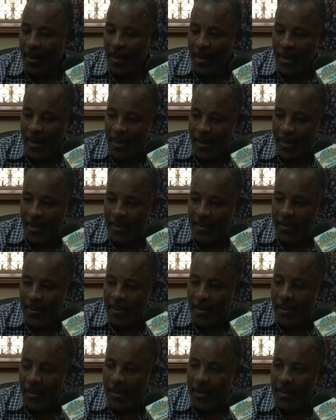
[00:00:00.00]
uh,
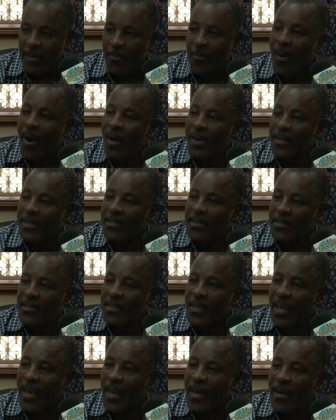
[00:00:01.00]
the parties are
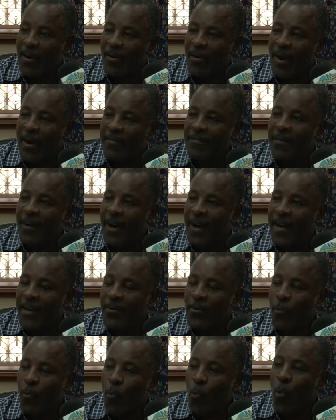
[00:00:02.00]
saying, all right,
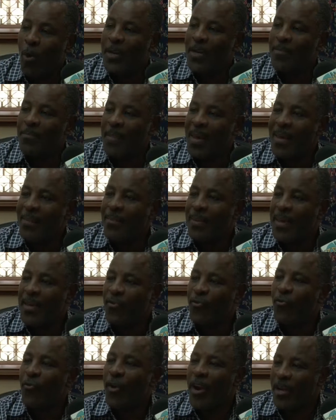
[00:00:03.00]
fine, what may be
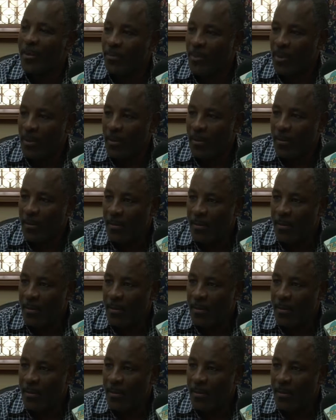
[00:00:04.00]
tradable